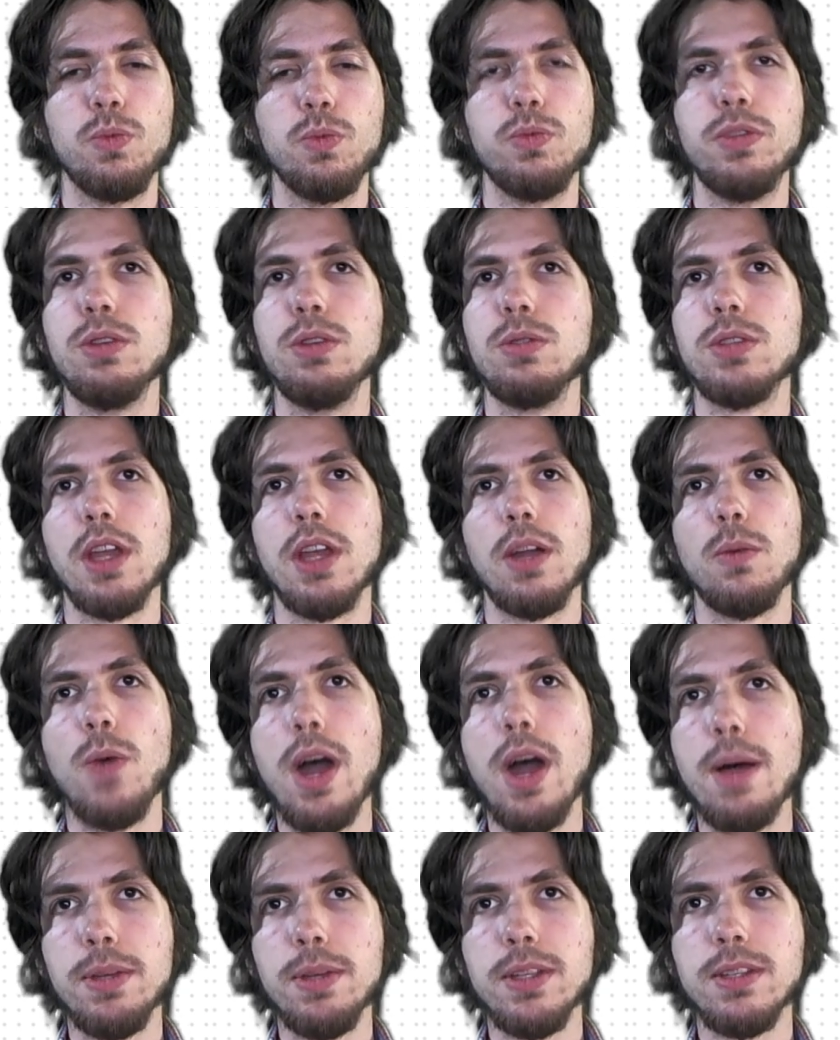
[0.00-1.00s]
using
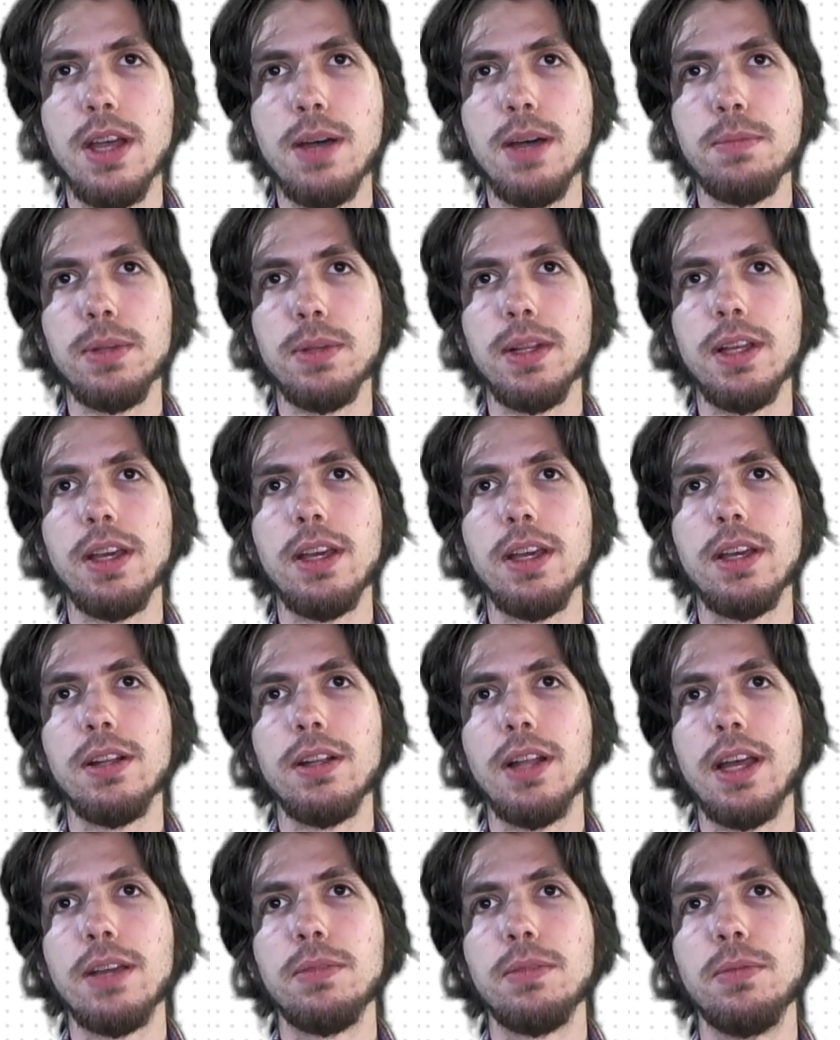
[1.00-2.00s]
WebAssembly,
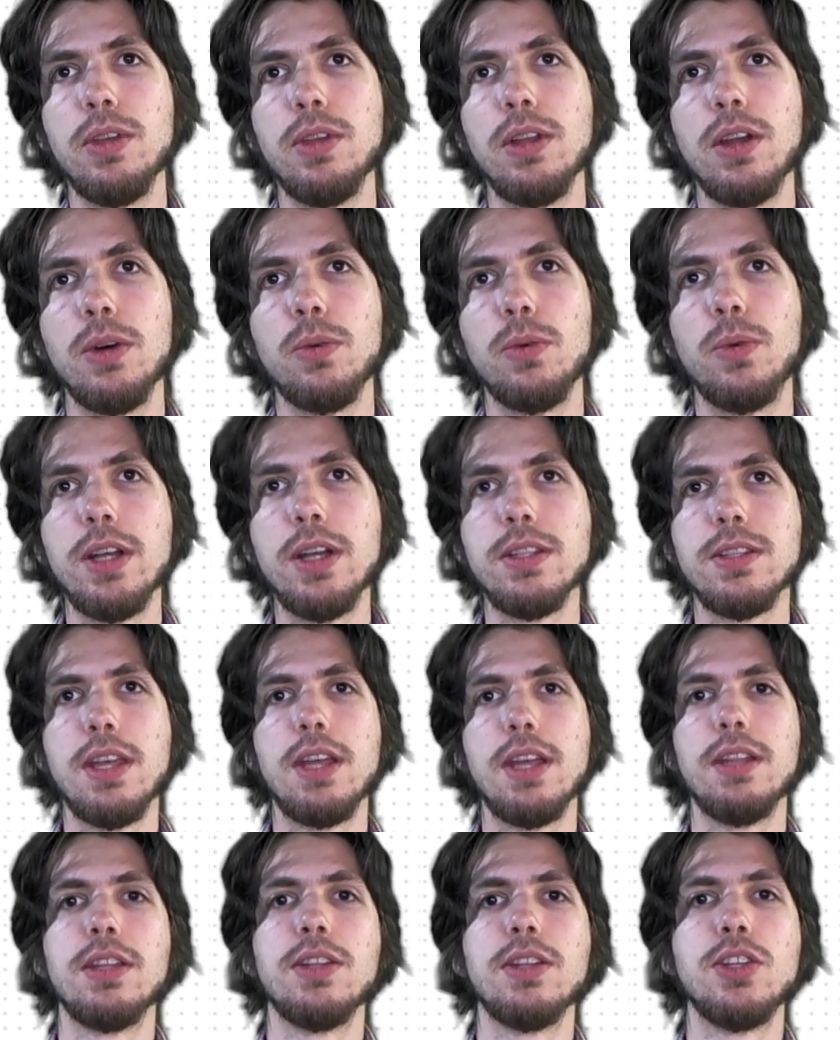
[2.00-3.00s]
like, you know, runs
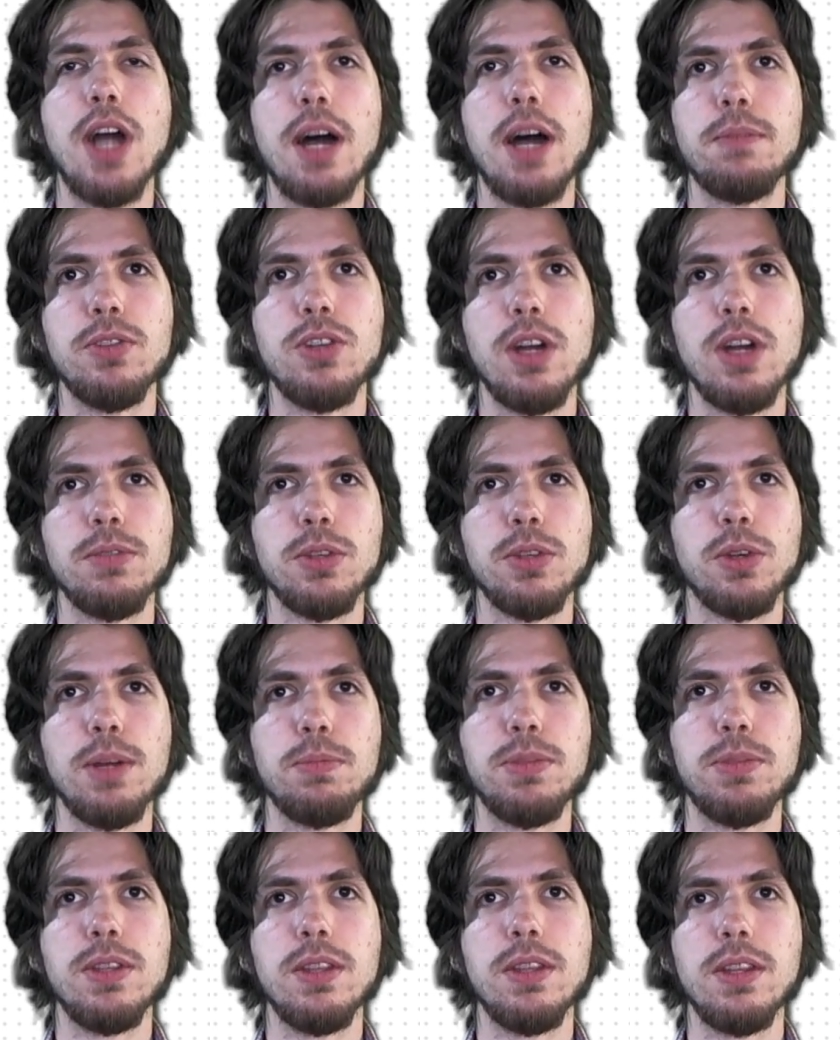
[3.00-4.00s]
then the
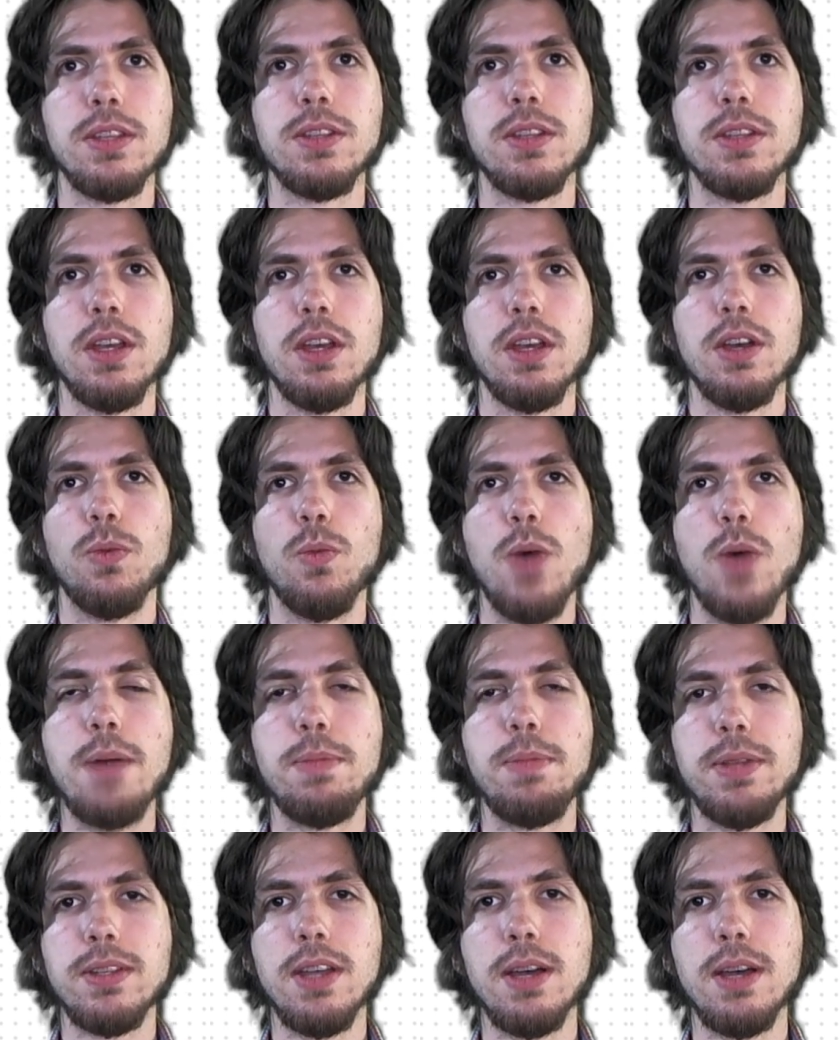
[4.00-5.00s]
JavaScript in this
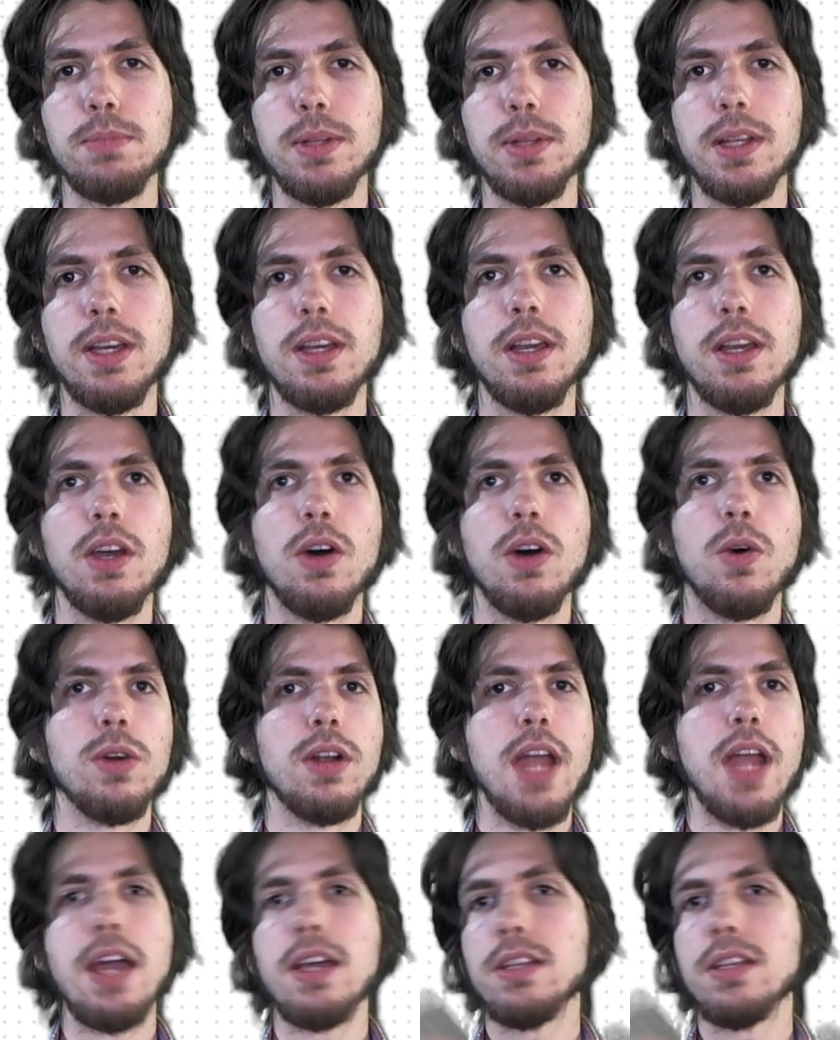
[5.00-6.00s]
WebAssembly
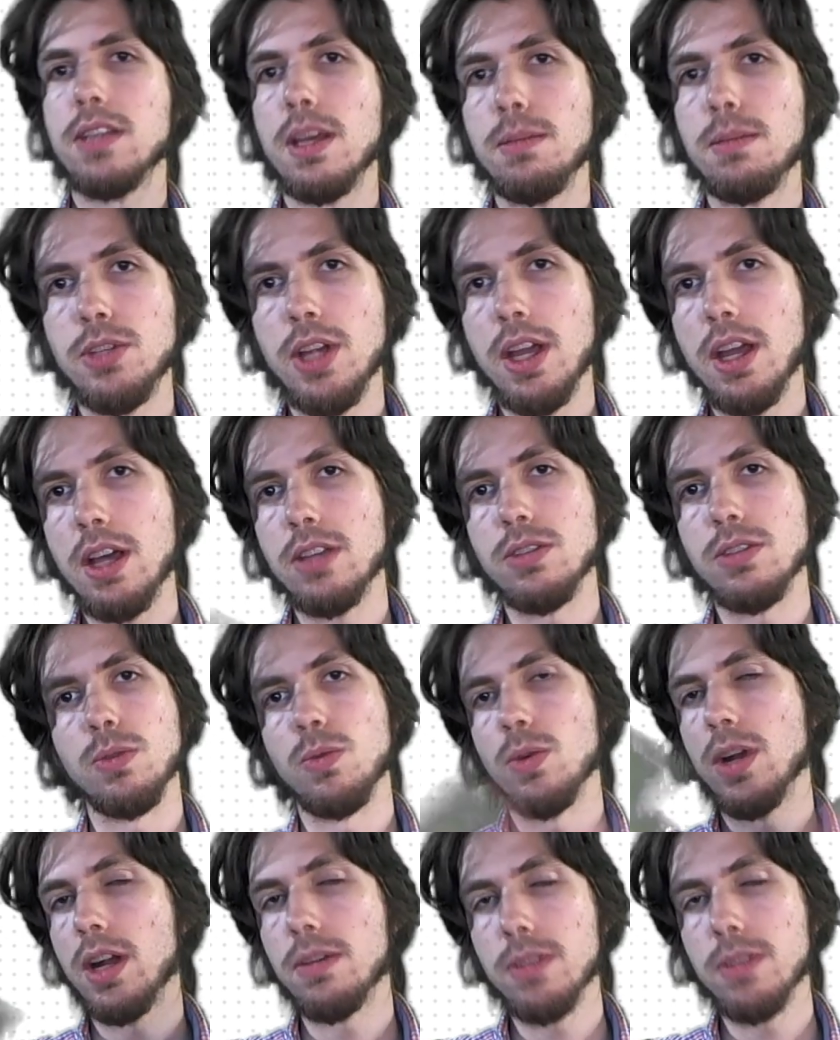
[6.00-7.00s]
or ASM.js or
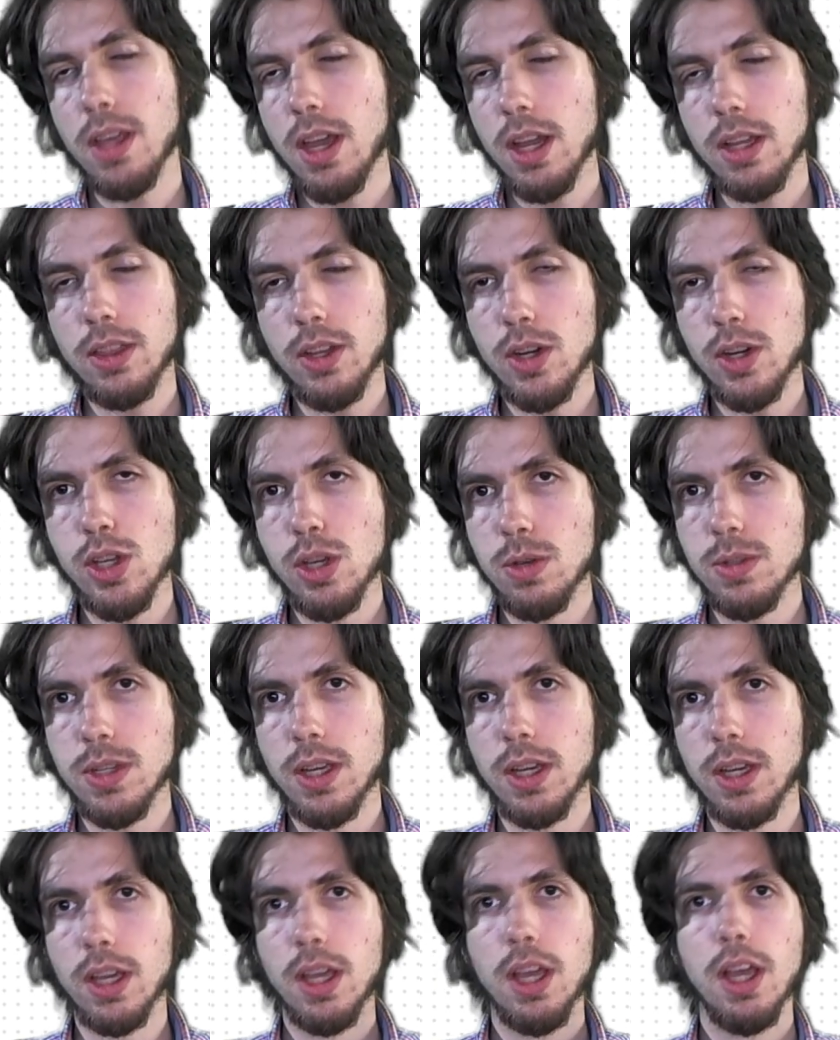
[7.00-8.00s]
whatever the heck they're
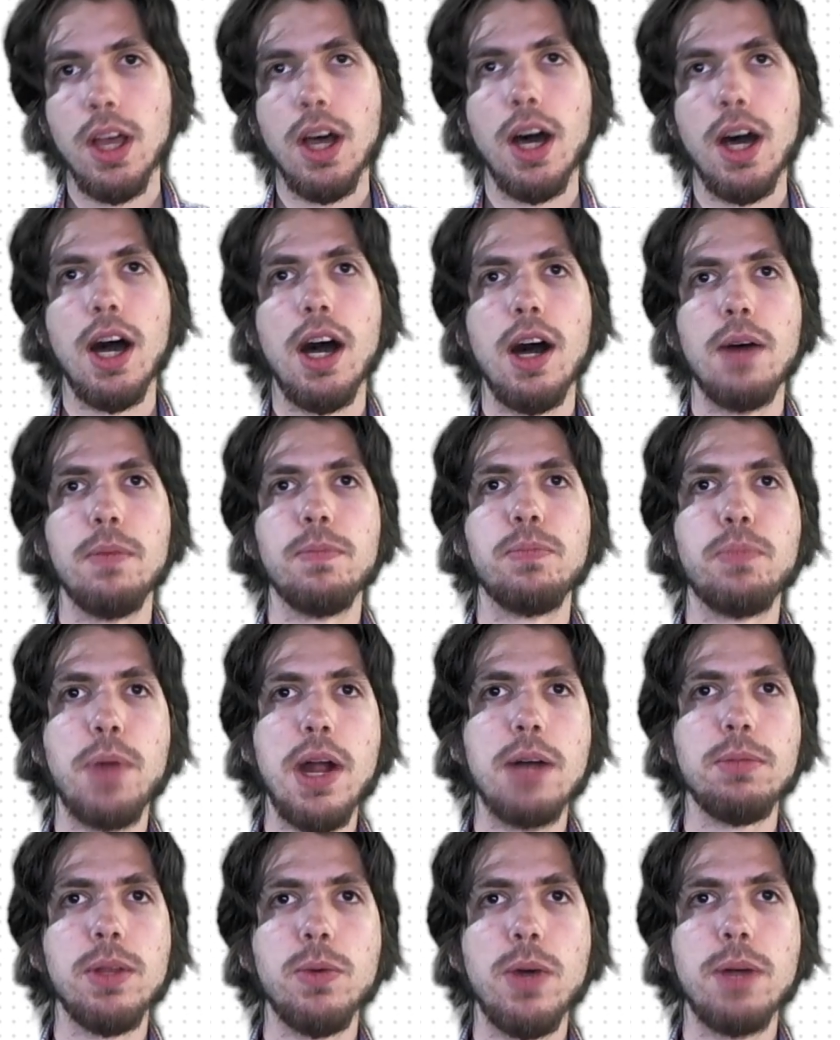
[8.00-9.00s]
using,
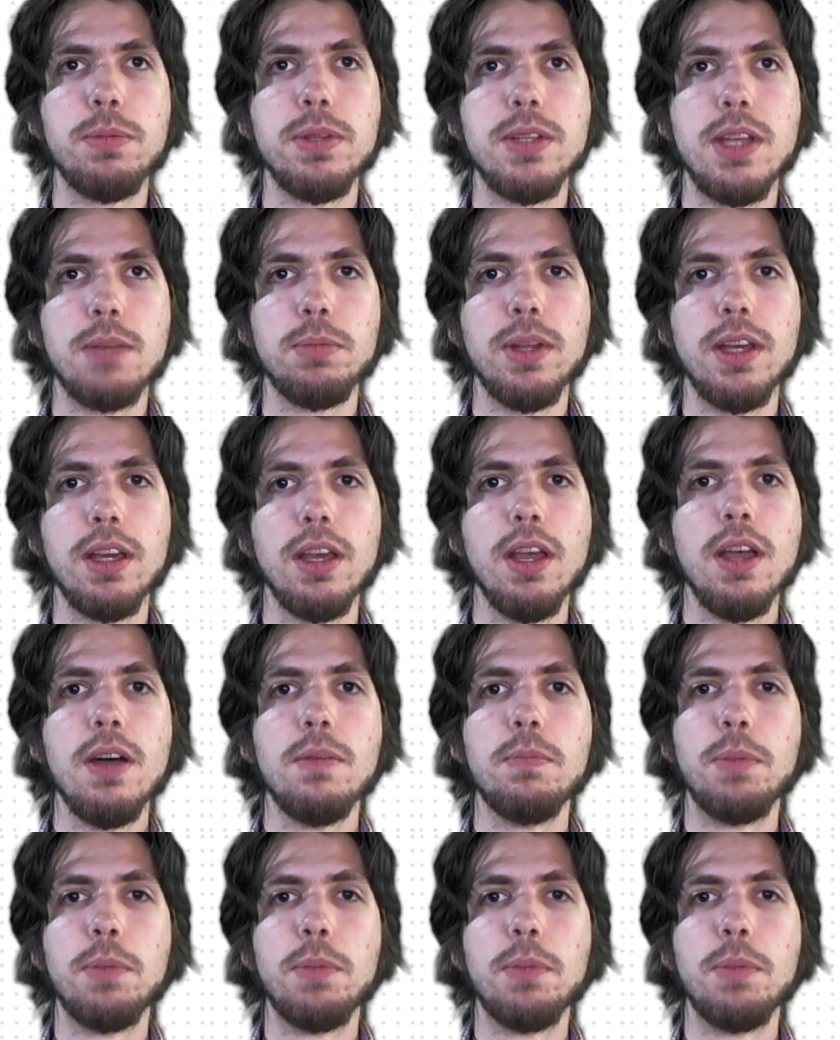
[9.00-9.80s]
probably WebAssembly.